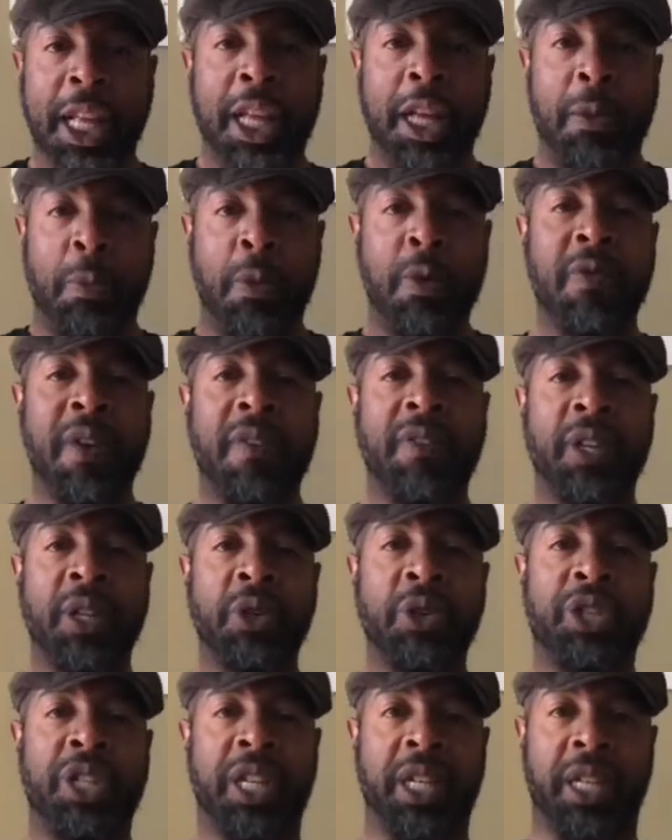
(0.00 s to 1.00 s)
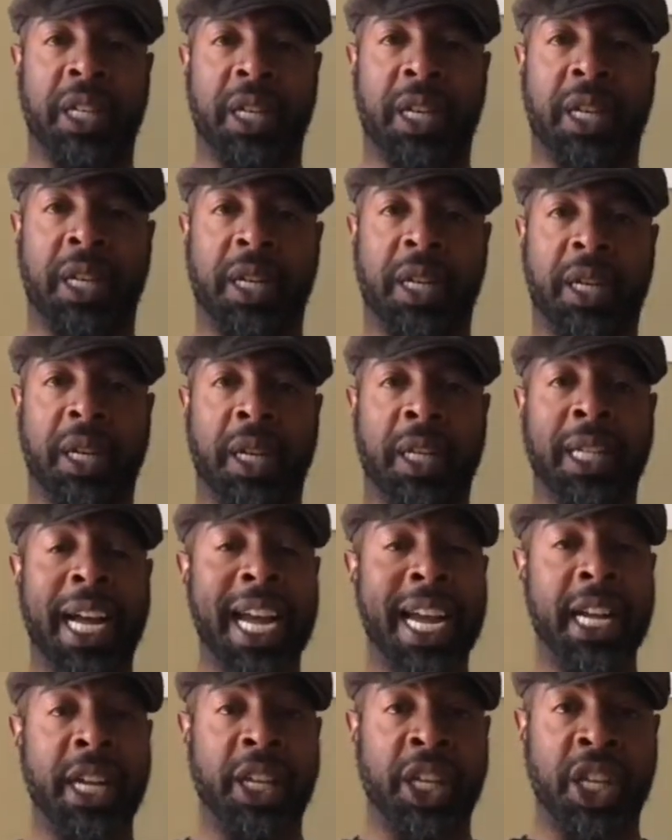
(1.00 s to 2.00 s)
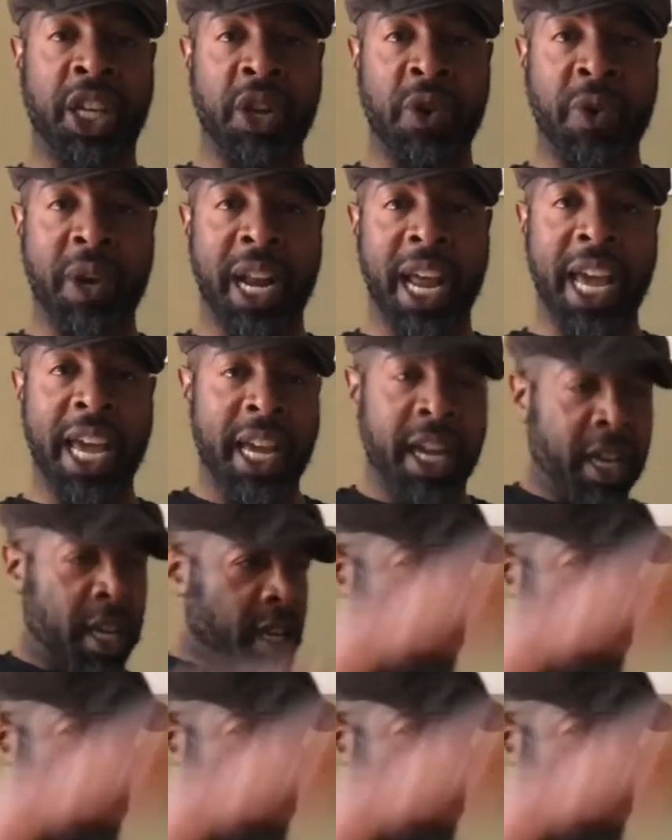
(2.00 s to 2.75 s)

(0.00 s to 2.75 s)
Move Evolution Client Q and A,